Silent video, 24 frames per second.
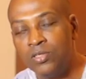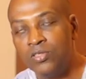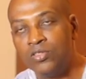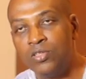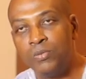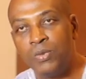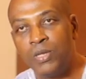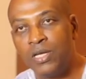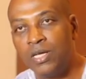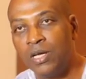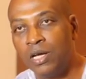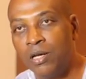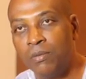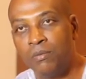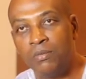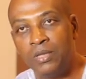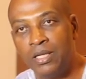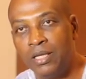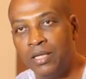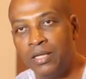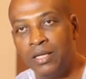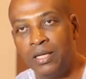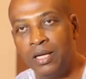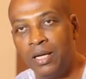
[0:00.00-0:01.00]
to
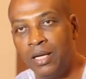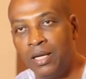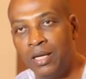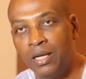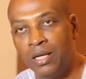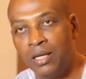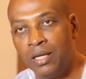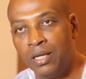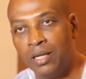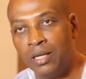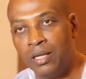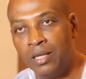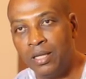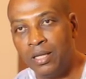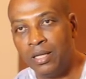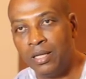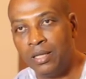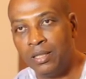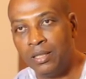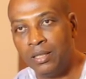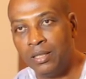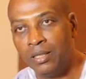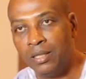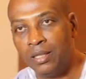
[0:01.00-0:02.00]
become
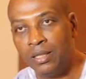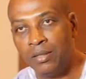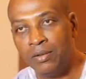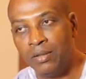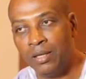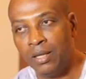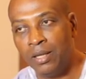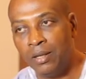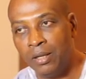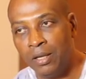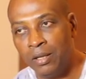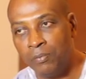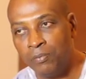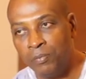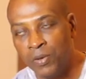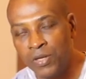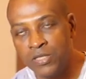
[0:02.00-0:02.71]
a